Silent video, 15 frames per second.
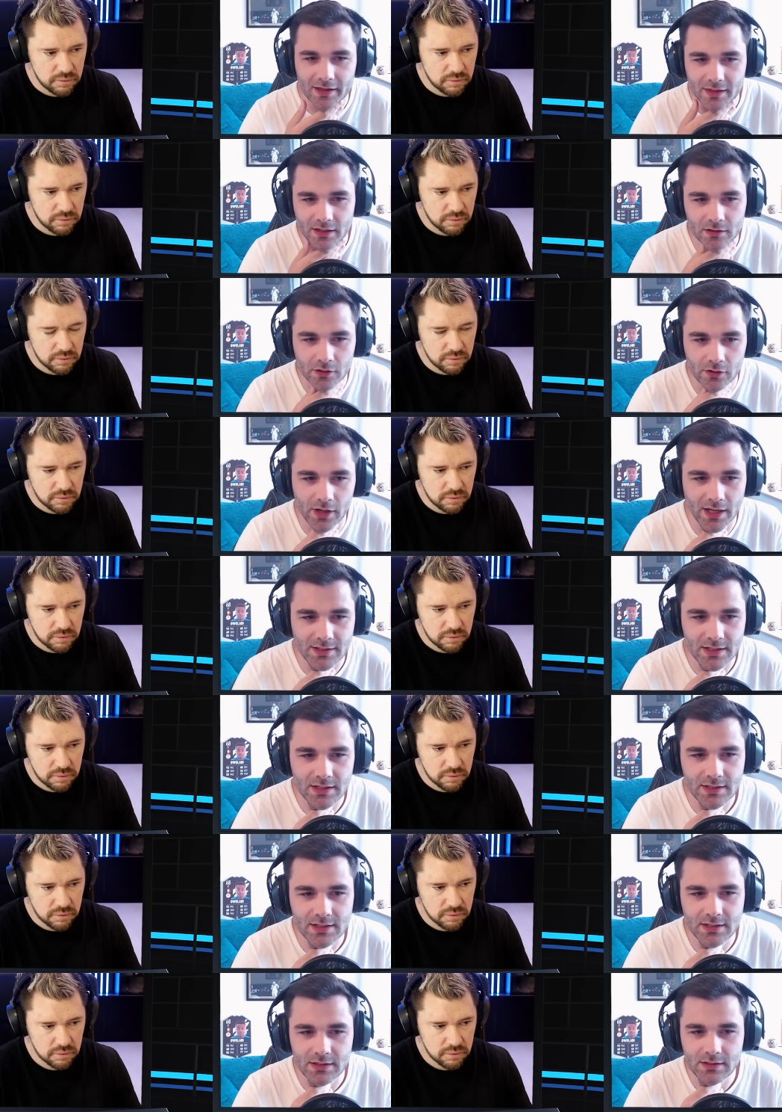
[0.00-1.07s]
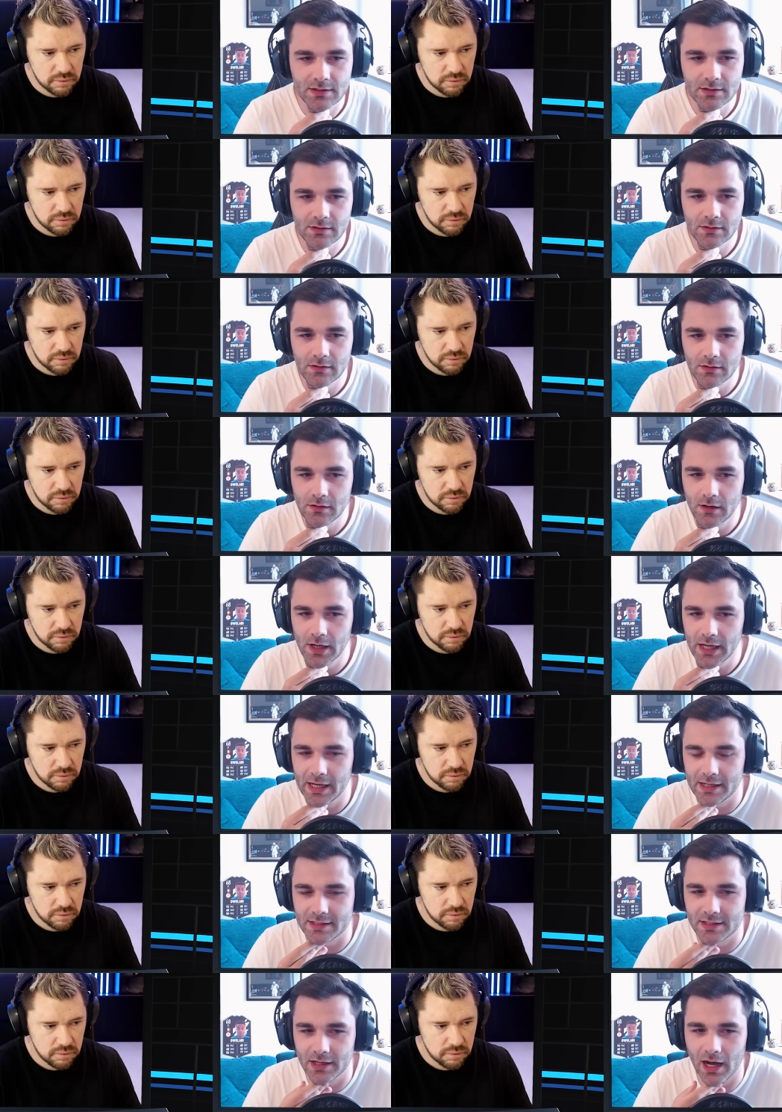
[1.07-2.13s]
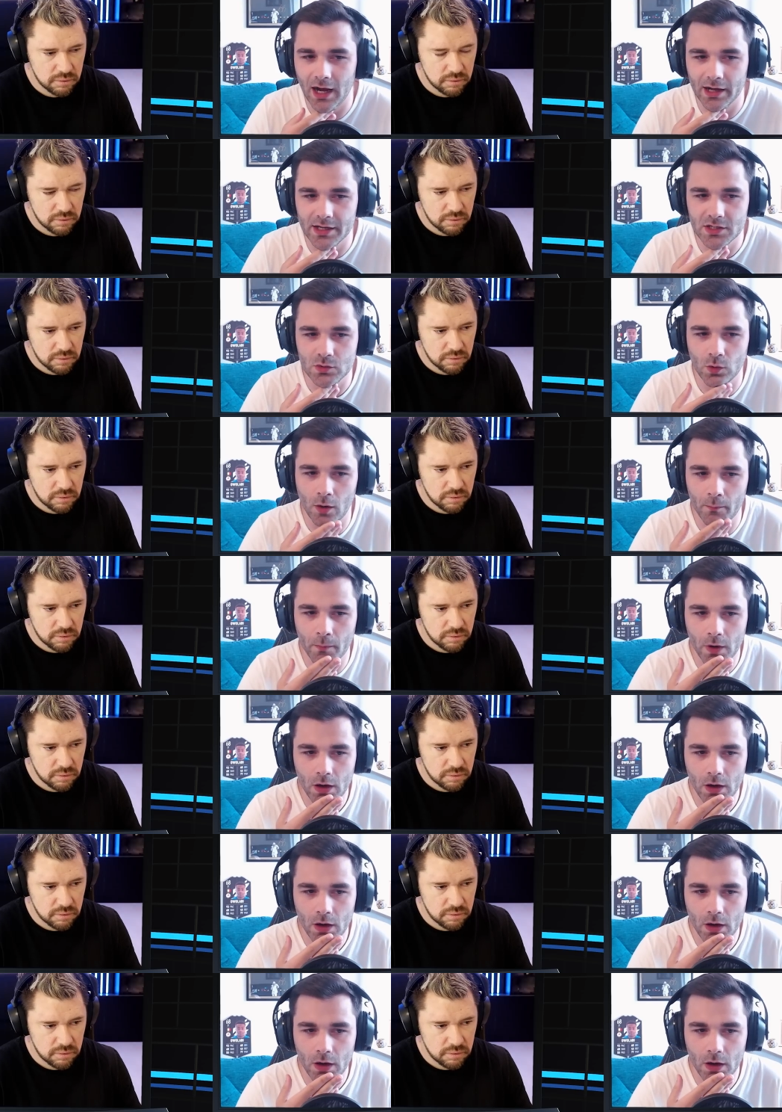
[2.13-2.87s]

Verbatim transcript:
Speaker 1: think Nunez is the highest one.